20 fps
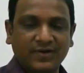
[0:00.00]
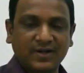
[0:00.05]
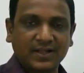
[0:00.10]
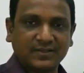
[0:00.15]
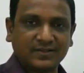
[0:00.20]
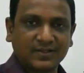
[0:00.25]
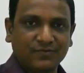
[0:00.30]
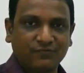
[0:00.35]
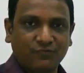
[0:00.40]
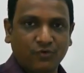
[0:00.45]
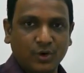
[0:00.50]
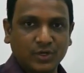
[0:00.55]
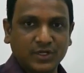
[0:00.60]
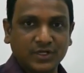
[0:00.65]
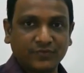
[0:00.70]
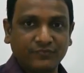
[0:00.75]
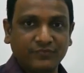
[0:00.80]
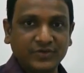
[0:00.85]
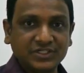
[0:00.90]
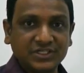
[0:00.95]
and other
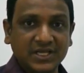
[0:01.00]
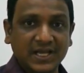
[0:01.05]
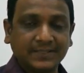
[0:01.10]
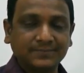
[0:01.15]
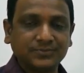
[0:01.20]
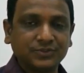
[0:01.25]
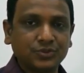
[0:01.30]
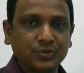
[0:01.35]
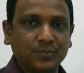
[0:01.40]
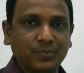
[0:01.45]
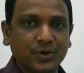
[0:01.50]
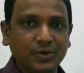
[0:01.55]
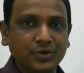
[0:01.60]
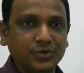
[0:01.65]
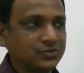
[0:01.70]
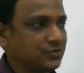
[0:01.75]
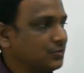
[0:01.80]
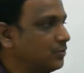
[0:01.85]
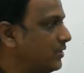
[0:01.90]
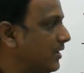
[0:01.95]
fodder which helps to
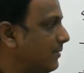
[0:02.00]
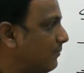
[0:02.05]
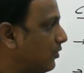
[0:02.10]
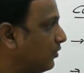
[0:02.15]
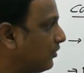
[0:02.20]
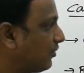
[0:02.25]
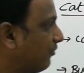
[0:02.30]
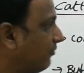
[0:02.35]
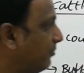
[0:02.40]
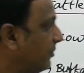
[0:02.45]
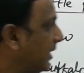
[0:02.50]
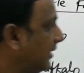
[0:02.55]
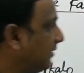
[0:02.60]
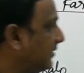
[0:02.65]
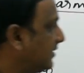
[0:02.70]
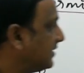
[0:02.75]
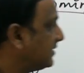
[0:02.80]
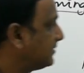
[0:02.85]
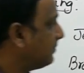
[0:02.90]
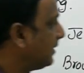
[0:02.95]
produce good amount of milk,
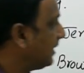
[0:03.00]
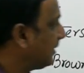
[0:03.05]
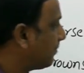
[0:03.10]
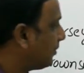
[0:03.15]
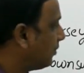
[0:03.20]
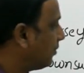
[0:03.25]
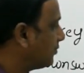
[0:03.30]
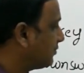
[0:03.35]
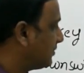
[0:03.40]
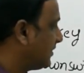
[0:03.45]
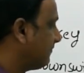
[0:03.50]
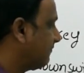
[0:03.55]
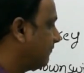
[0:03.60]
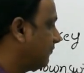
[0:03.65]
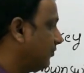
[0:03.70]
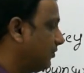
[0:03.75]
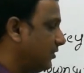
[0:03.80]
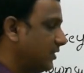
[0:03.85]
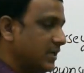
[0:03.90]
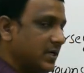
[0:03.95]
that is milk producing
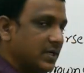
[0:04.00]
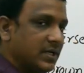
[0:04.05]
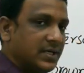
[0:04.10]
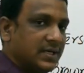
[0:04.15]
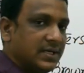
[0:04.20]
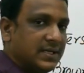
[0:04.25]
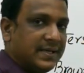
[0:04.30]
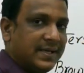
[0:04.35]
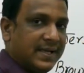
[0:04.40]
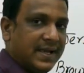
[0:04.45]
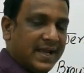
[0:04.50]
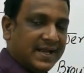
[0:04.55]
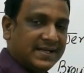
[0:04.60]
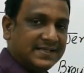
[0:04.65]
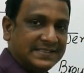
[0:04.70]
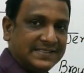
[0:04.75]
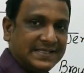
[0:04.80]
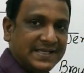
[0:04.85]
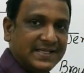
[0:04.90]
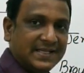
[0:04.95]
food.
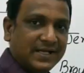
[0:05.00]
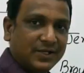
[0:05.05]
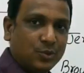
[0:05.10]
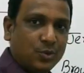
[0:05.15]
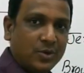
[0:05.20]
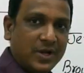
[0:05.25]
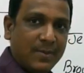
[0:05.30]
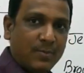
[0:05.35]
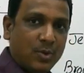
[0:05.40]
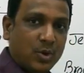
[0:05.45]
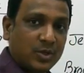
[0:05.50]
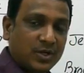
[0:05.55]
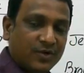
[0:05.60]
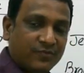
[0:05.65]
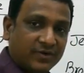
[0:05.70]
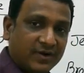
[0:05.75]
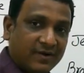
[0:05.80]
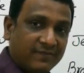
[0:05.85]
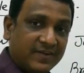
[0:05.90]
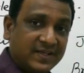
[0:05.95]
And see that good amount
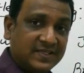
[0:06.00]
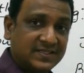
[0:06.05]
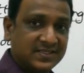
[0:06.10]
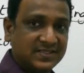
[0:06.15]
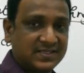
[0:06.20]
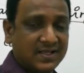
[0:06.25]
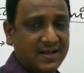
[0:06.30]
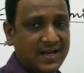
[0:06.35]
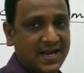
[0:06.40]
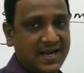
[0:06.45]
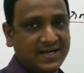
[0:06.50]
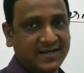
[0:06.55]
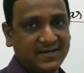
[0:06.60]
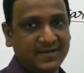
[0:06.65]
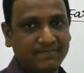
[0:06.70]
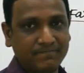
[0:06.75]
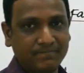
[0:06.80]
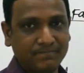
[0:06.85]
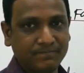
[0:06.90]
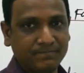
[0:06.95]
of roughages are
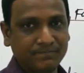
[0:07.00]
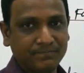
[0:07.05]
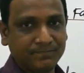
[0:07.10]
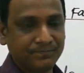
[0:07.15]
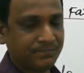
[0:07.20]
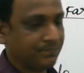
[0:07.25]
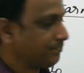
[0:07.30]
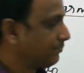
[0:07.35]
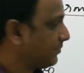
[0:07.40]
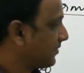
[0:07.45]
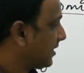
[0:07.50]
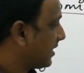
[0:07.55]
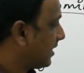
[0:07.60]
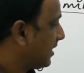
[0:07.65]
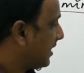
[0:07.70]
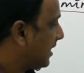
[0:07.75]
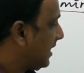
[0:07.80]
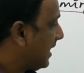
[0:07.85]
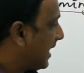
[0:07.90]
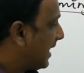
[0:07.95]
added,
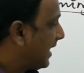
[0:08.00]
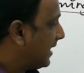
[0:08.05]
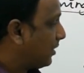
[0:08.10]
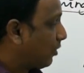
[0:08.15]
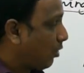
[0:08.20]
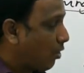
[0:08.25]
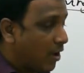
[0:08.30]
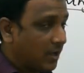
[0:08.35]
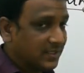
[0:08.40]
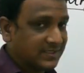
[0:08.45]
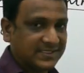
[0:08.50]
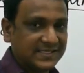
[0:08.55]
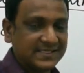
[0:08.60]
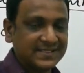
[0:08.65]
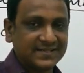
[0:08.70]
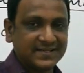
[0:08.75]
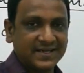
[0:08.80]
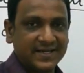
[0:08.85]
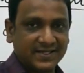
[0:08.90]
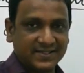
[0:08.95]
and
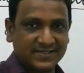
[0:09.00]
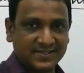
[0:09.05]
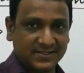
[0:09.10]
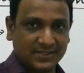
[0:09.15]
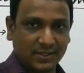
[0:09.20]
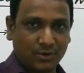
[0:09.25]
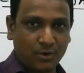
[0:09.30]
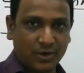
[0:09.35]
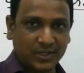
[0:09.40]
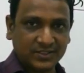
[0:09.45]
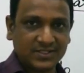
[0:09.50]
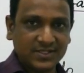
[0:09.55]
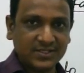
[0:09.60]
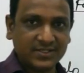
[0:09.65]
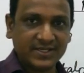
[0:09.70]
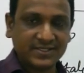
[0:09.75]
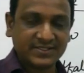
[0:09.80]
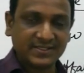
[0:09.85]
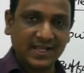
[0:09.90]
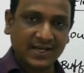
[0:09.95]
concentrates. The
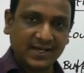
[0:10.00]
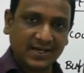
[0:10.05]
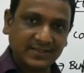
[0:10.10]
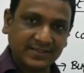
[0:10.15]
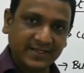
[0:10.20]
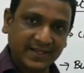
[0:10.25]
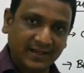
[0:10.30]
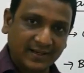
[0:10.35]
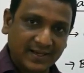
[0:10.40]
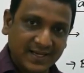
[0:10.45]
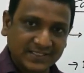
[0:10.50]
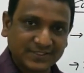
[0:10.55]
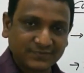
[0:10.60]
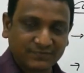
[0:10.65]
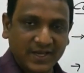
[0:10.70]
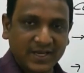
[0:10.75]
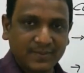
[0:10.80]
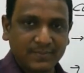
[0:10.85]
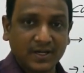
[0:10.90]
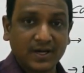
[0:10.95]
concentrates, they contain less
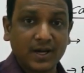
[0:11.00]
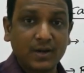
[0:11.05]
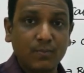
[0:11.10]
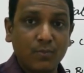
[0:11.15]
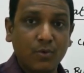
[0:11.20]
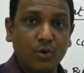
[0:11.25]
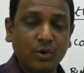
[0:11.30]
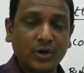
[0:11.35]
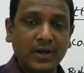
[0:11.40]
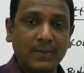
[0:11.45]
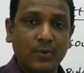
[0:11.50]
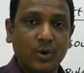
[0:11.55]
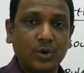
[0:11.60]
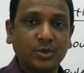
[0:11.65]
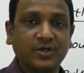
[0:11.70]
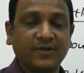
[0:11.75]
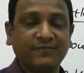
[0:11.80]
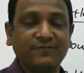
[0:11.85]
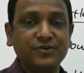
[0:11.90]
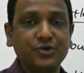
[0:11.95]
fiber and more
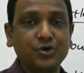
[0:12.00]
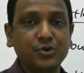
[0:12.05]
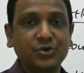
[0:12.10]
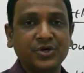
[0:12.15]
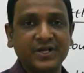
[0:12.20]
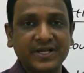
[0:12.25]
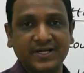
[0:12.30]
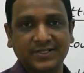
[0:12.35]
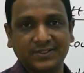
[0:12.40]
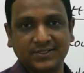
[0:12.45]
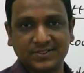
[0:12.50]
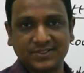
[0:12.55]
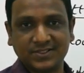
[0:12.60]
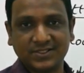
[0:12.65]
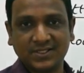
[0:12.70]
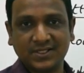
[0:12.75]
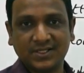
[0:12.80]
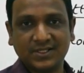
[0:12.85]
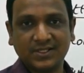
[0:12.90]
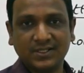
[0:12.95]
amount of nutrients.